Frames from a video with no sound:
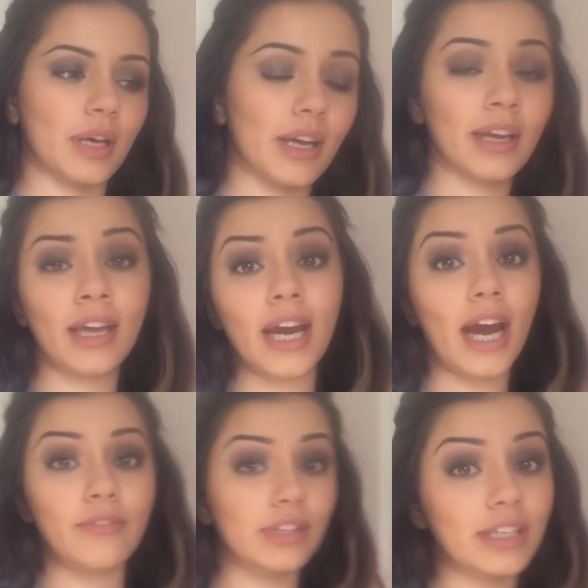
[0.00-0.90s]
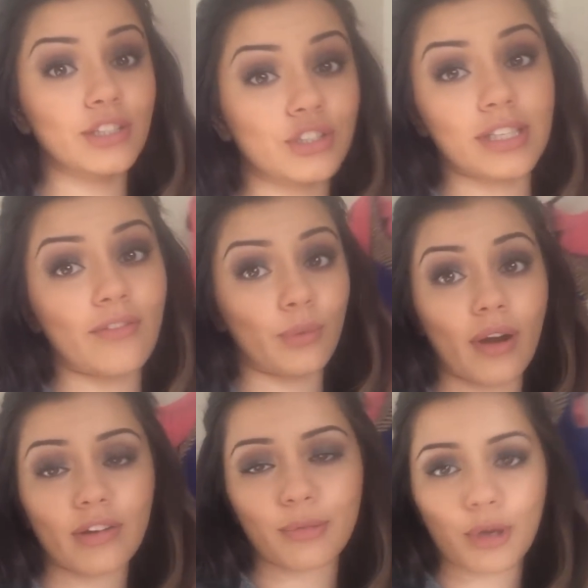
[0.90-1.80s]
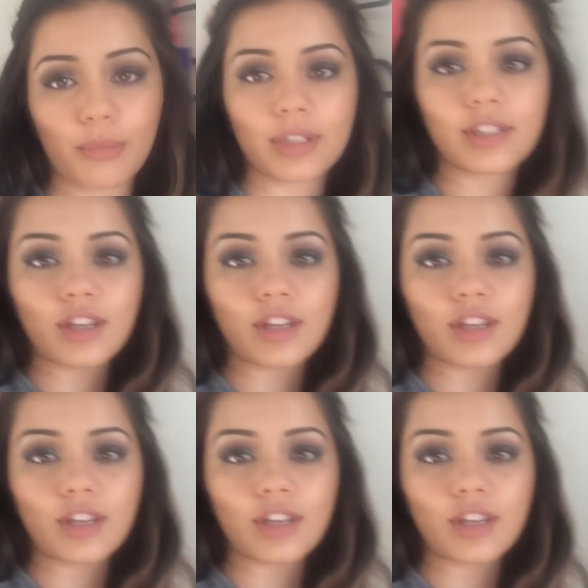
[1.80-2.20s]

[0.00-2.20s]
but everything is just everywhere at the moment.